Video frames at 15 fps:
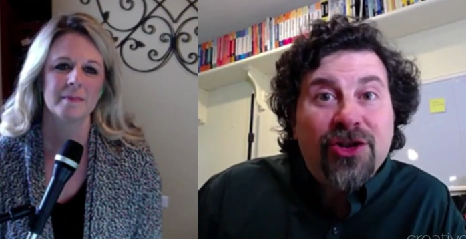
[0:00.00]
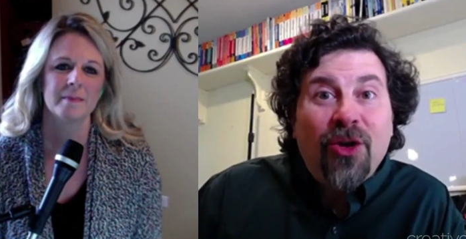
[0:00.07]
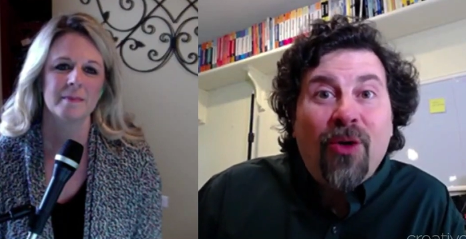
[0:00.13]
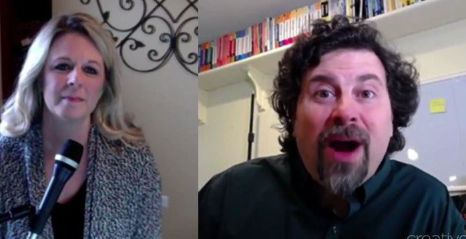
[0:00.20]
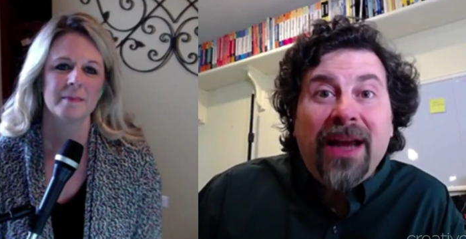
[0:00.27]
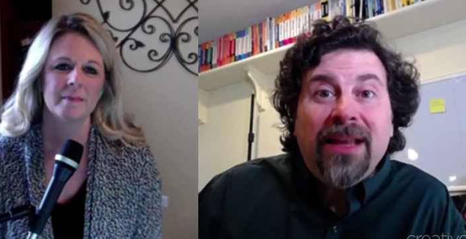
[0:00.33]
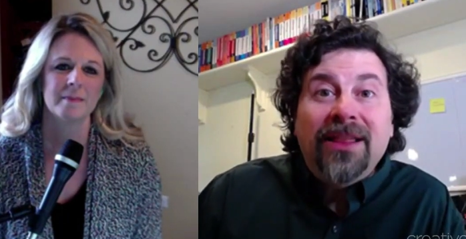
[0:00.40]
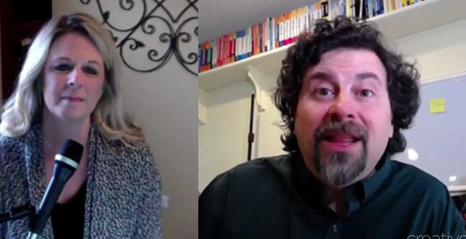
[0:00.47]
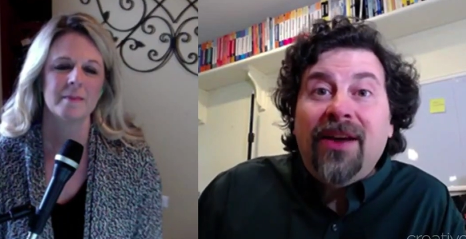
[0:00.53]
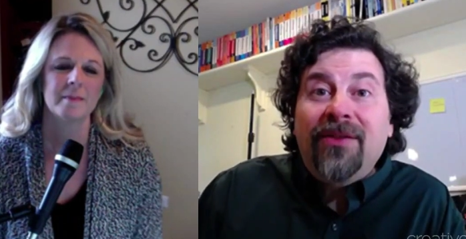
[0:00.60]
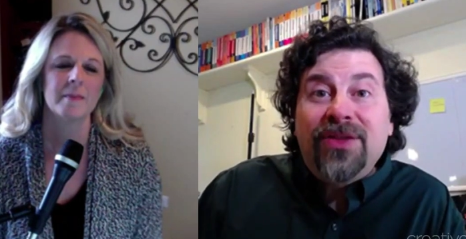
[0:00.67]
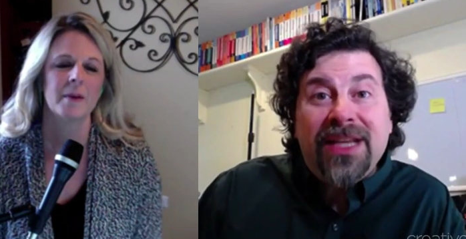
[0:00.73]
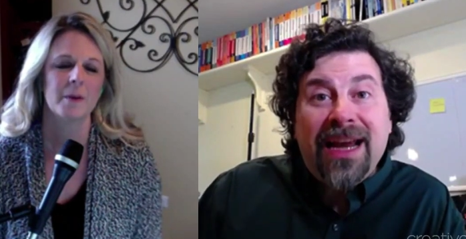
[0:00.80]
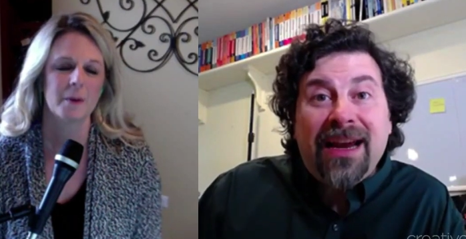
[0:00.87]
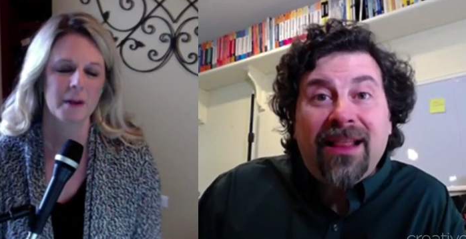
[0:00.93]
Speaker 1: So I
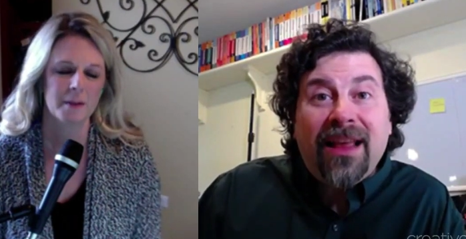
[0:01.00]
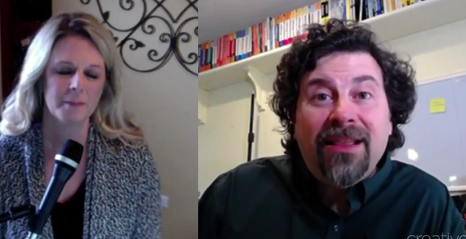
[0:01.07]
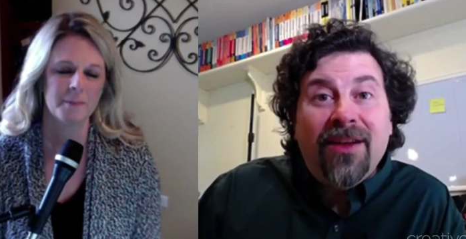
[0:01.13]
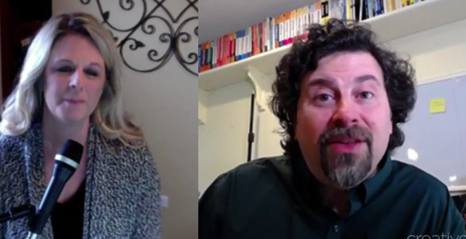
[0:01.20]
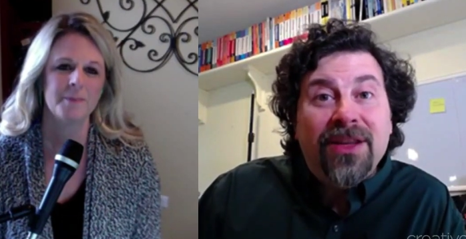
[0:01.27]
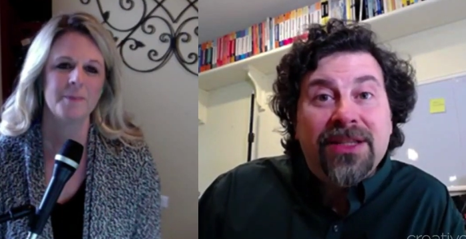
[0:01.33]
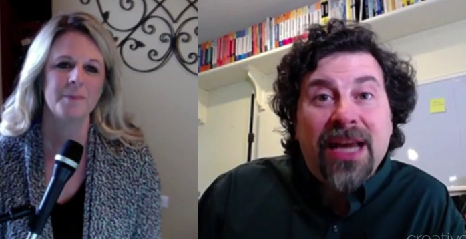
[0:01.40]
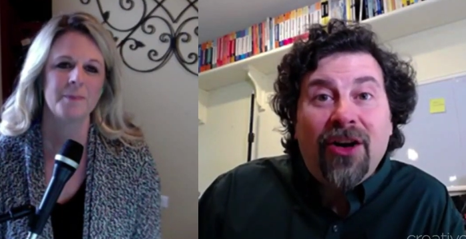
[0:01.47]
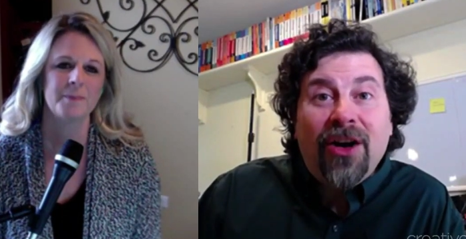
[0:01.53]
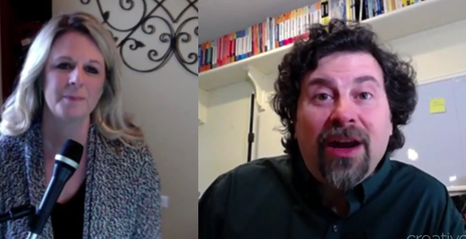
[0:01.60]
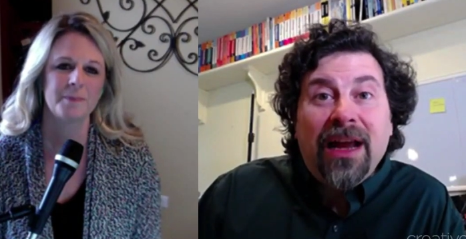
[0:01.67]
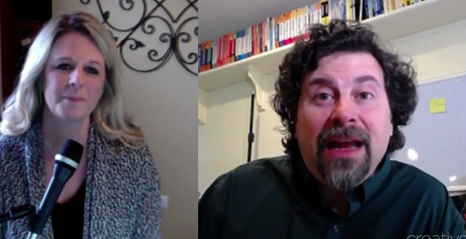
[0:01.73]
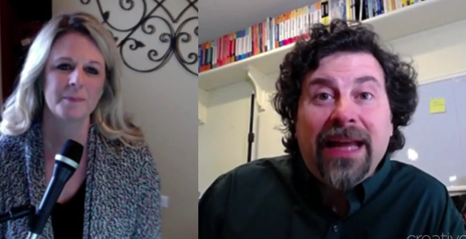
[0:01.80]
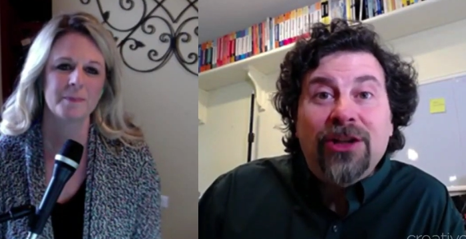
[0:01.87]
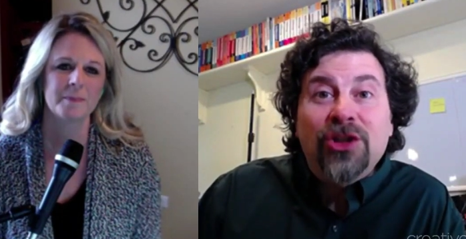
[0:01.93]
love Seattle. I love this area.